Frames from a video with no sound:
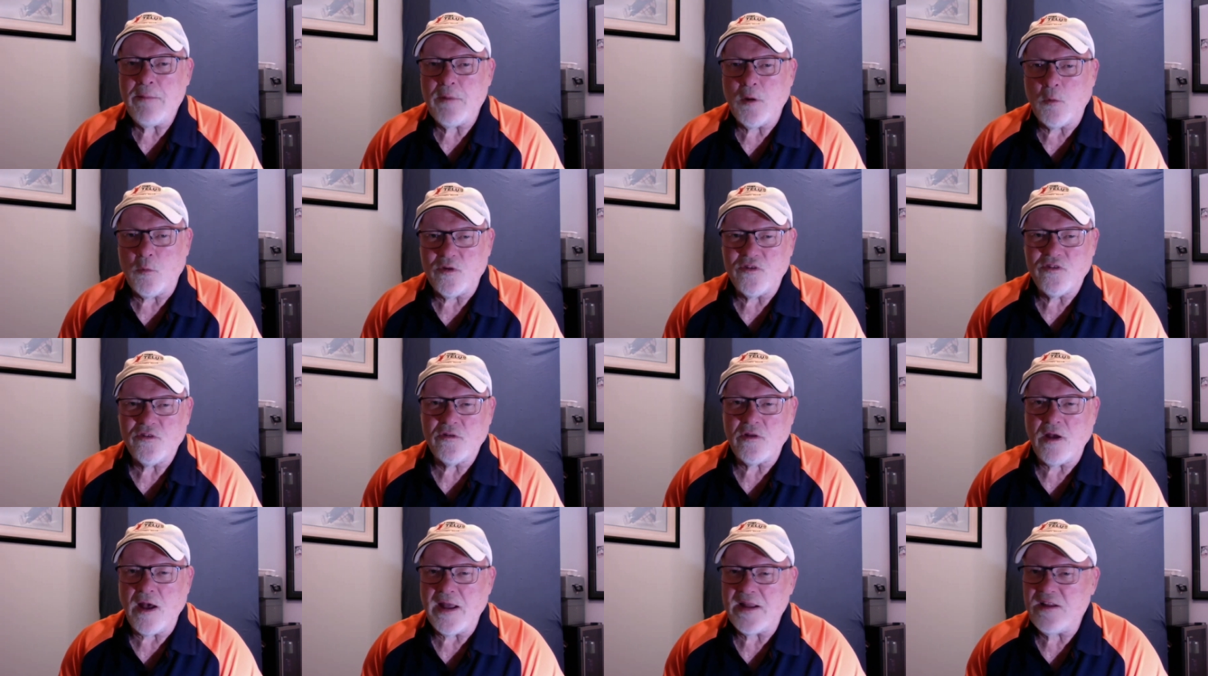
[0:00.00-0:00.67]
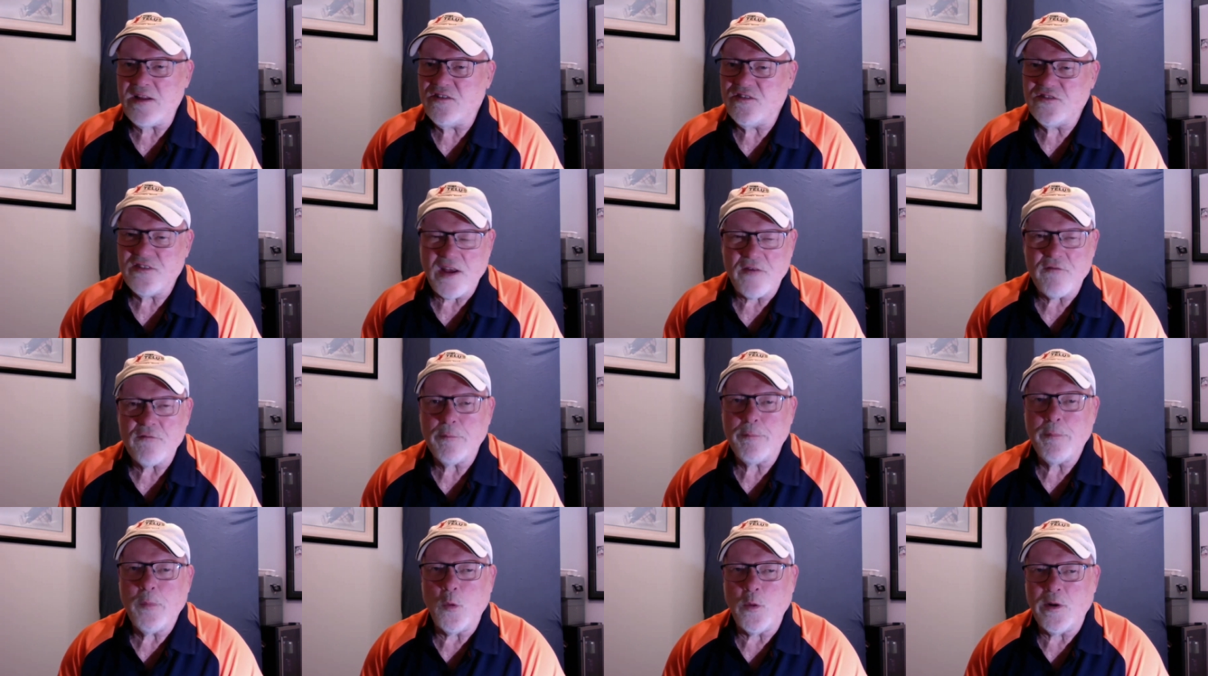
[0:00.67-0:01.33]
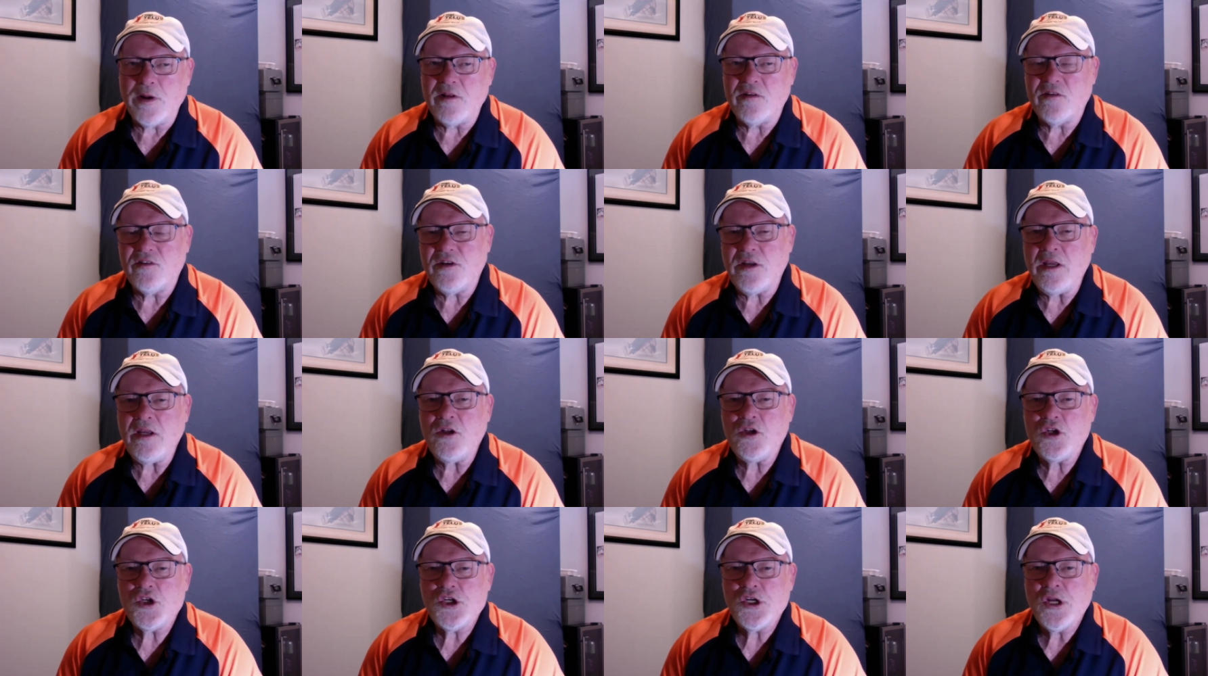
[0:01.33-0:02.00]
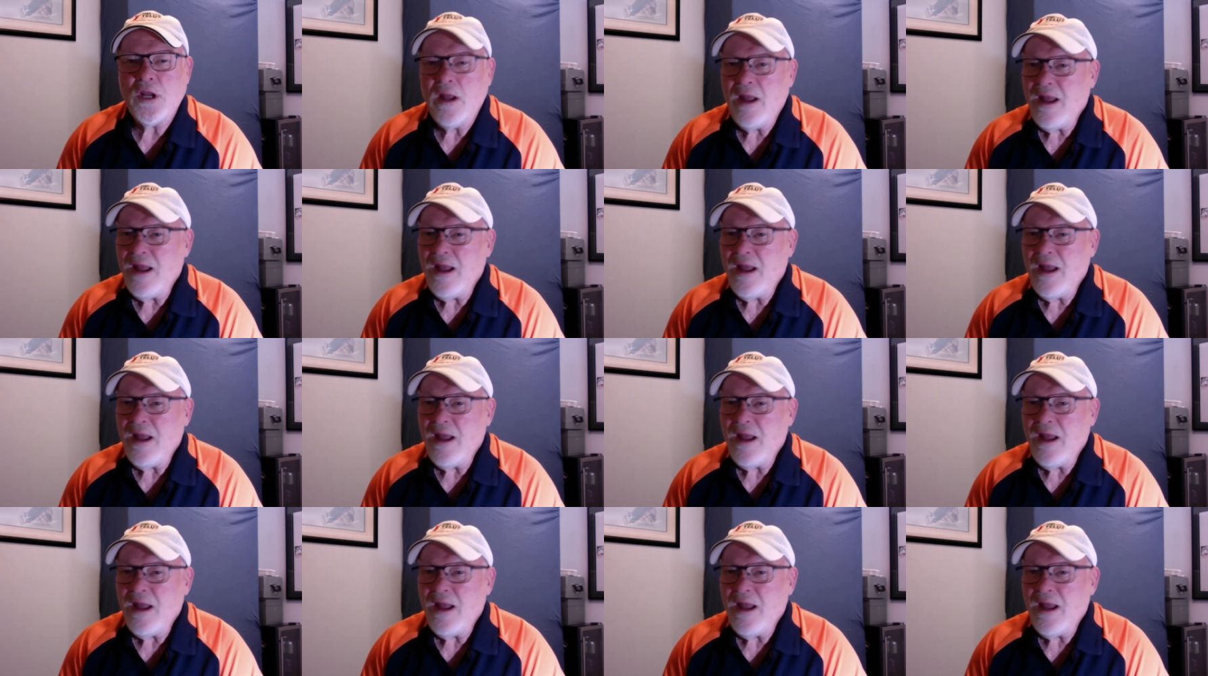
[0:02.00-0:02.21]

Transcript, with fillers: It was tied seven points each.